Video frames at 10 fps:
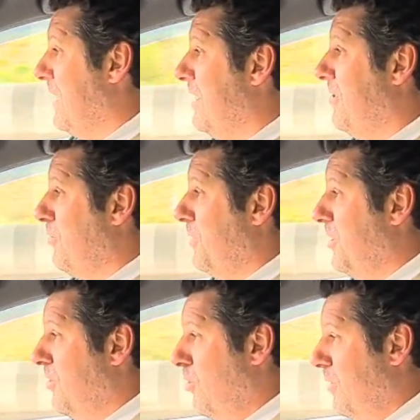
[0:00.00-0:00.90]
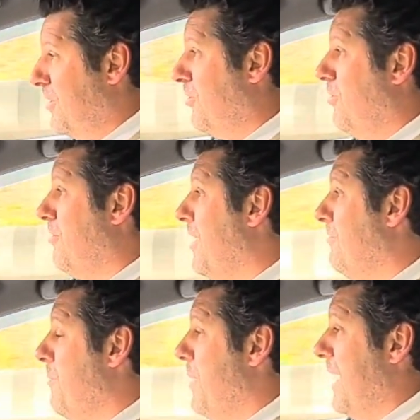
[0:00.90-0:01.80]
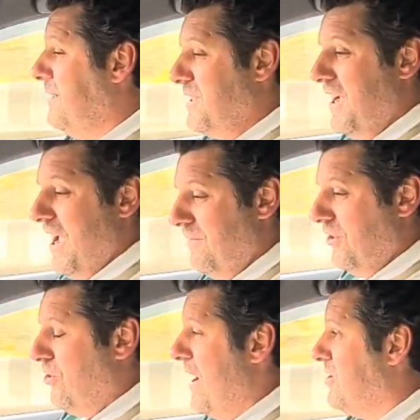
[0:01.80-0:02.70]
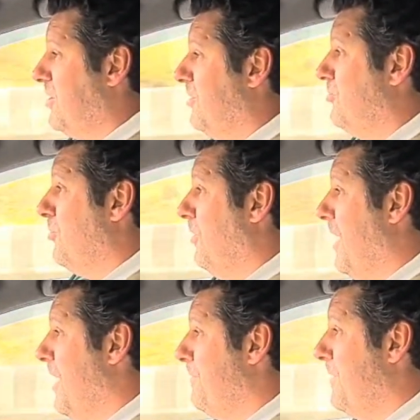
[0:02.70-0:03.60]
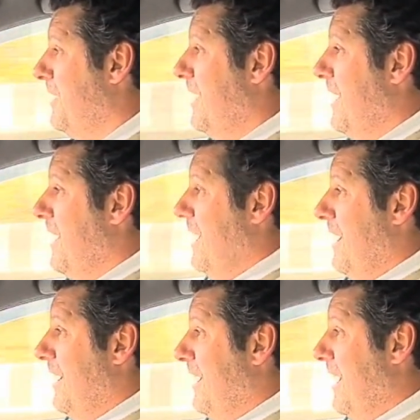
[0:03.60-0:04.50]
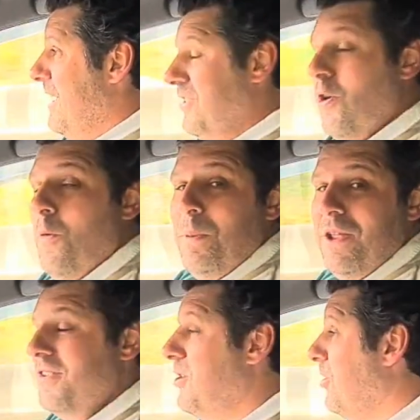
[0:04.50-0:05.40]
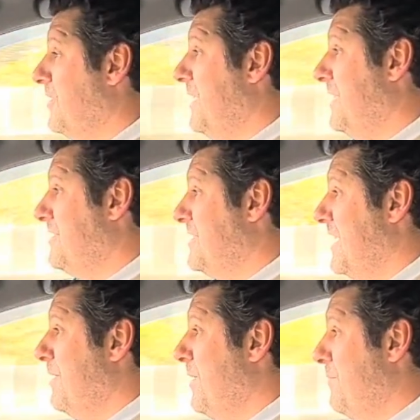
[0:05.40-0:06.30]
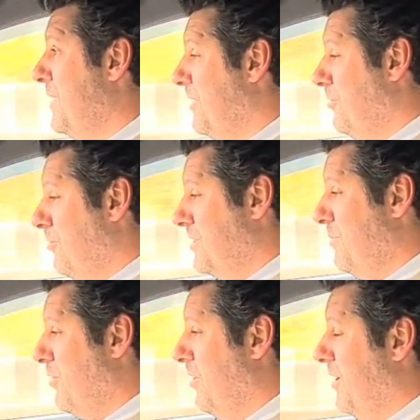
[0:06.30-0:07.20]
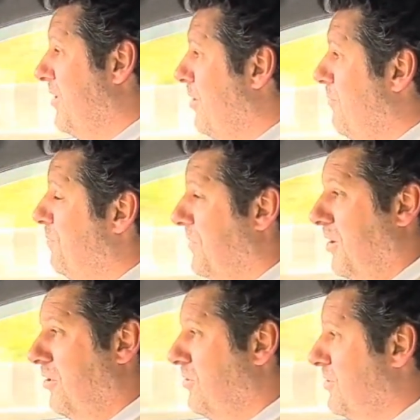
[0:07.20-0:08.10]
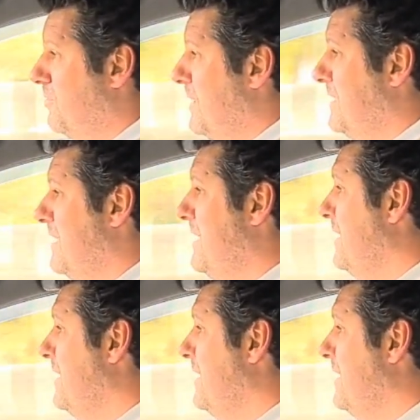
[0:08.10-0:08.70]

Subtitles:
line, so we know it can go around a bend. I have the traction control off, and the Opel isn't cutting in to tell me I'm being a naughty boy. So 120,